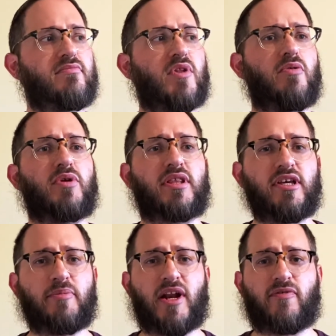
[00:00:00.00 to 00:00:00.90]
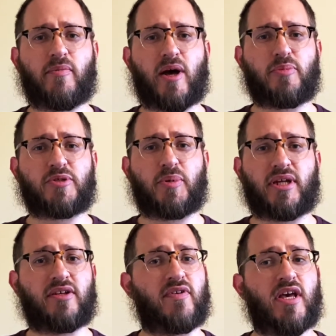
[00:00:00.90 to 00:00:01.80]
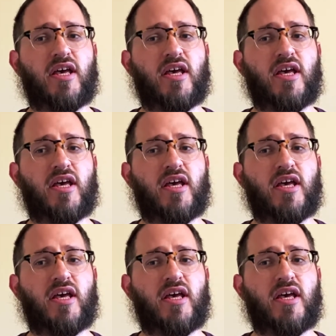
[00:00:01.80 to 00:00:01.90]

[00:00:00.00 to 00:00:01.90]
When you think about it from our perspective,